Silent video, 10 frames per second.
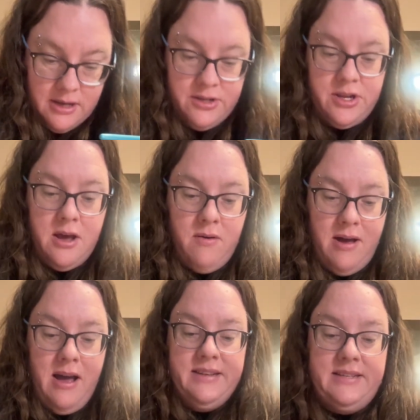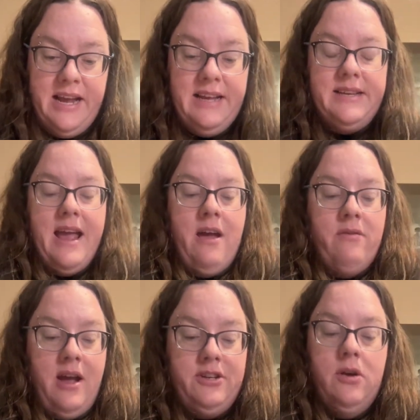So I stick it
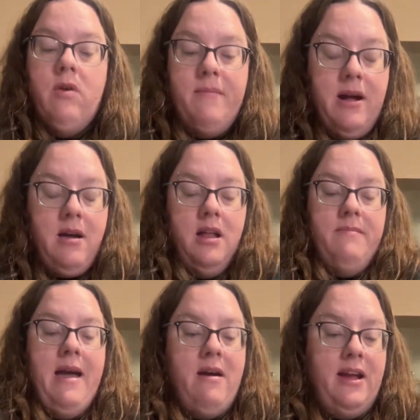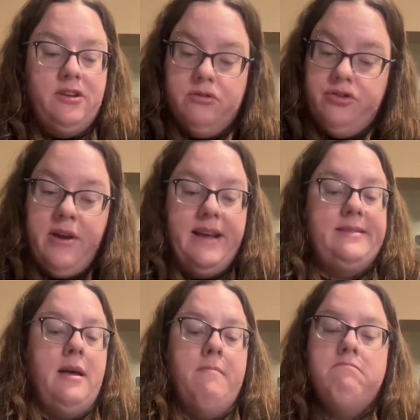down. I don't worry about cutting them out. I don't
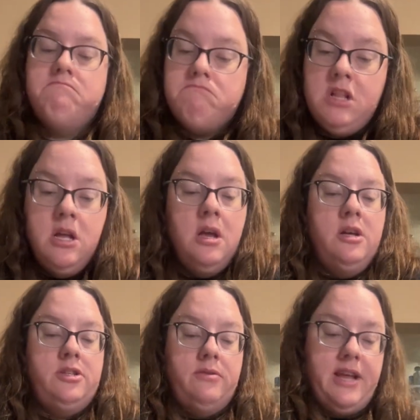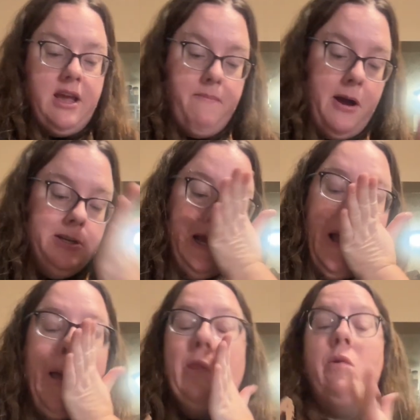trace them. So
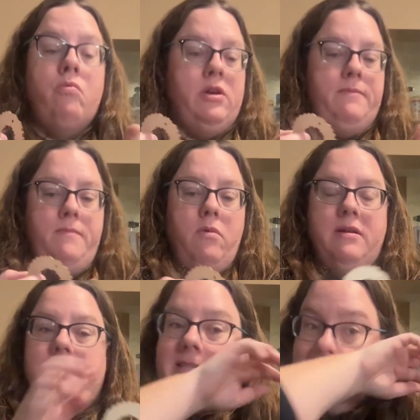decoupaging the wood ornaments